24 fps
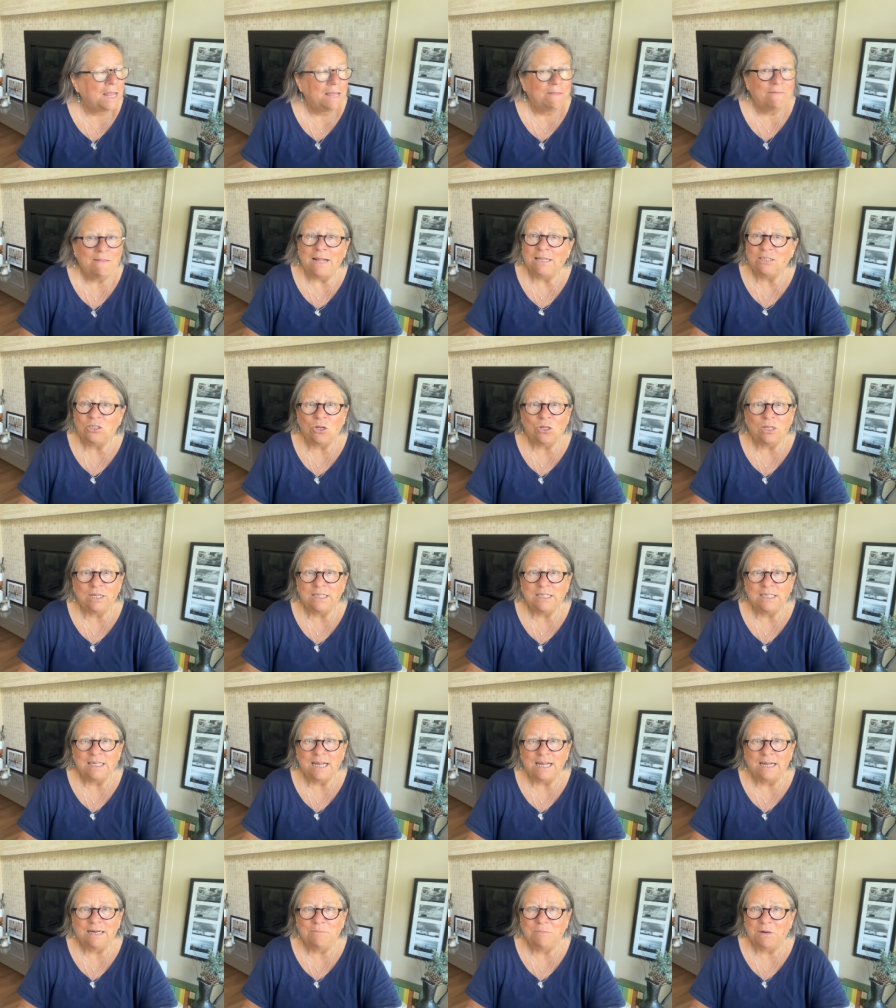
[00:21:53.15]
That's all I
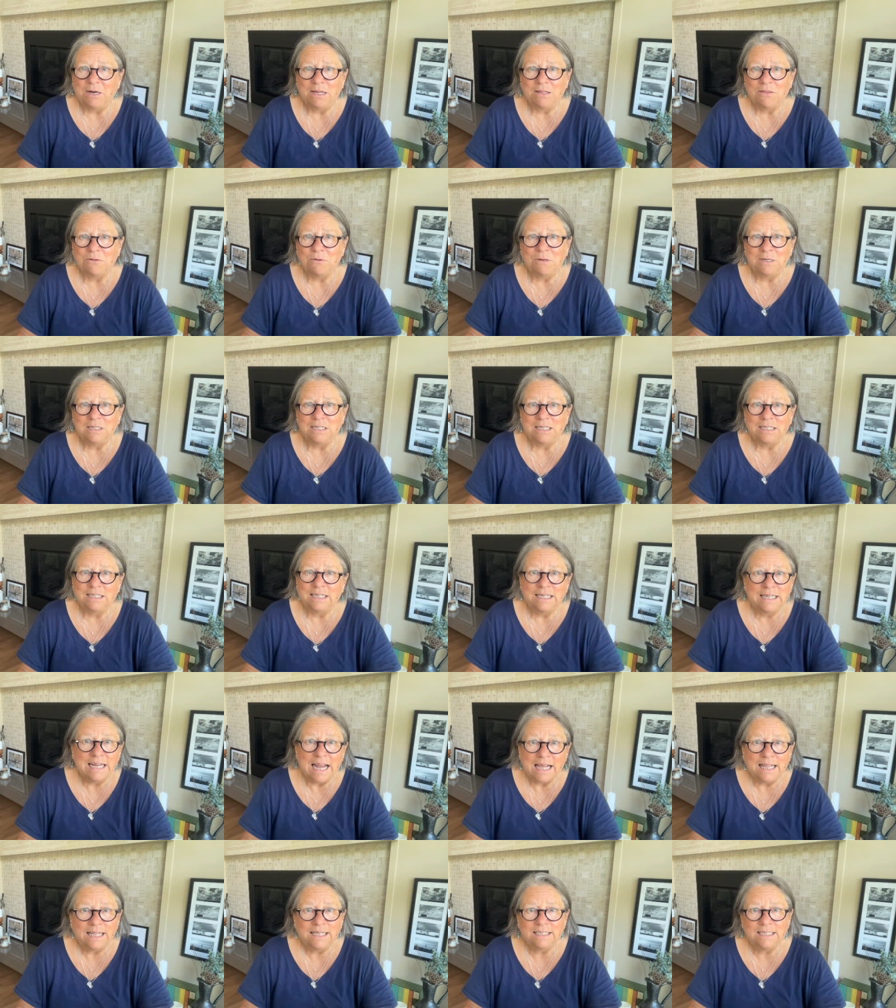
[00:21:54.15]
said. But otherwise, I said,
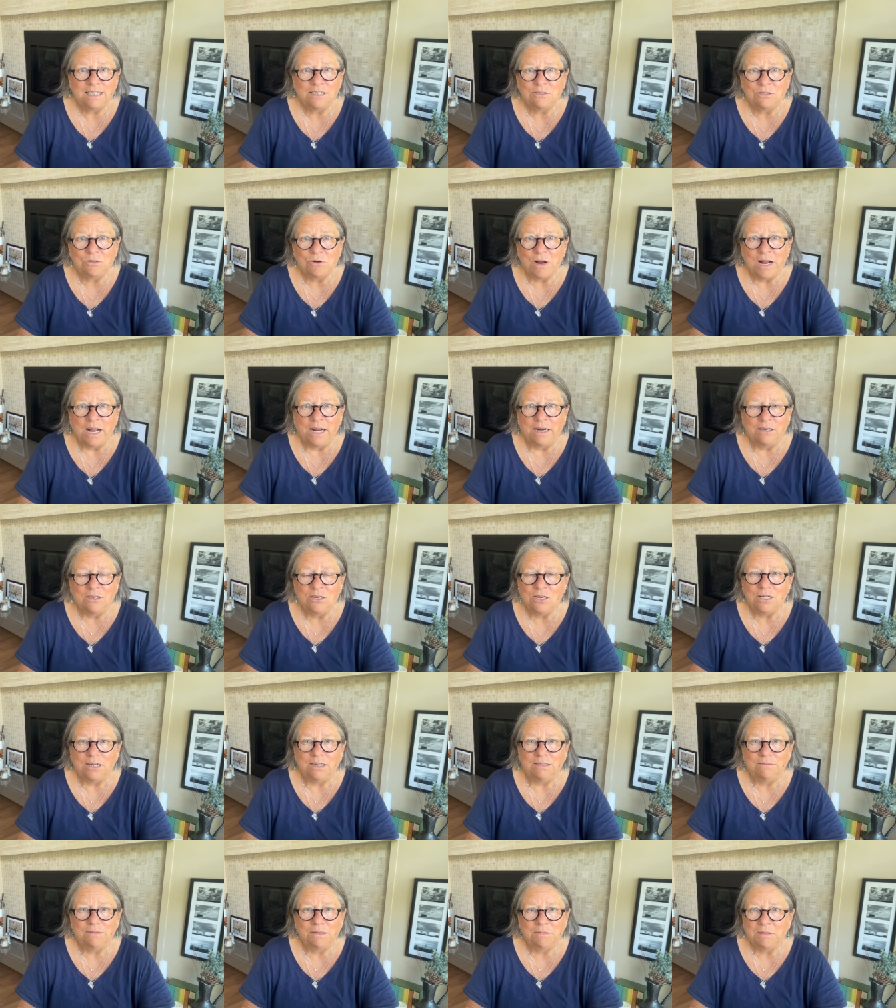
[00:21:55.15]
yeah, that sounds great.
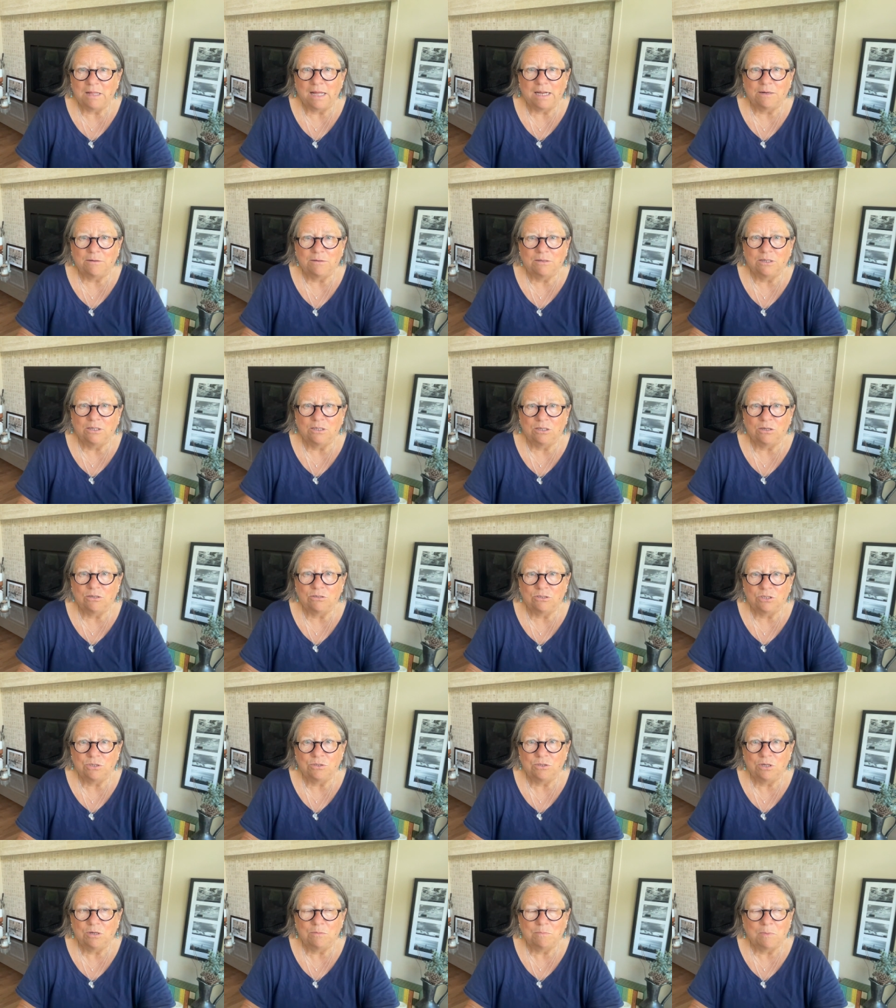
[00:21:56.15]
Good. I'm glad it goes
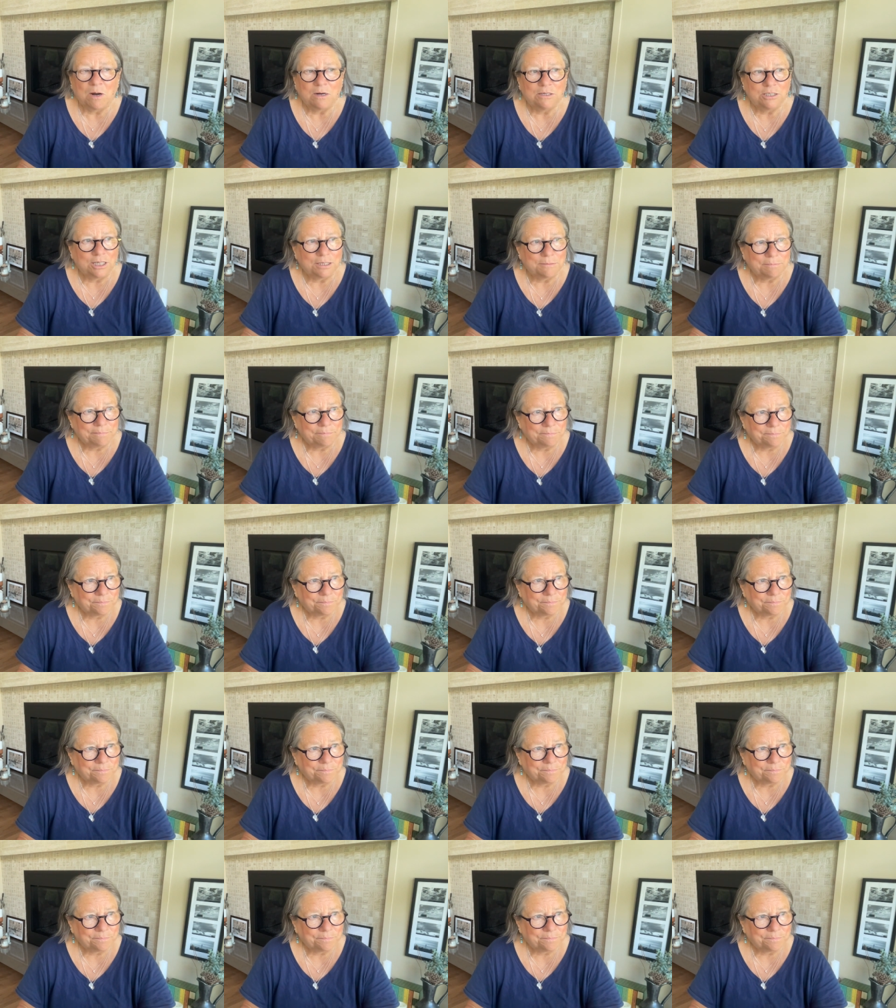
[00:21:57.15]
to a good project.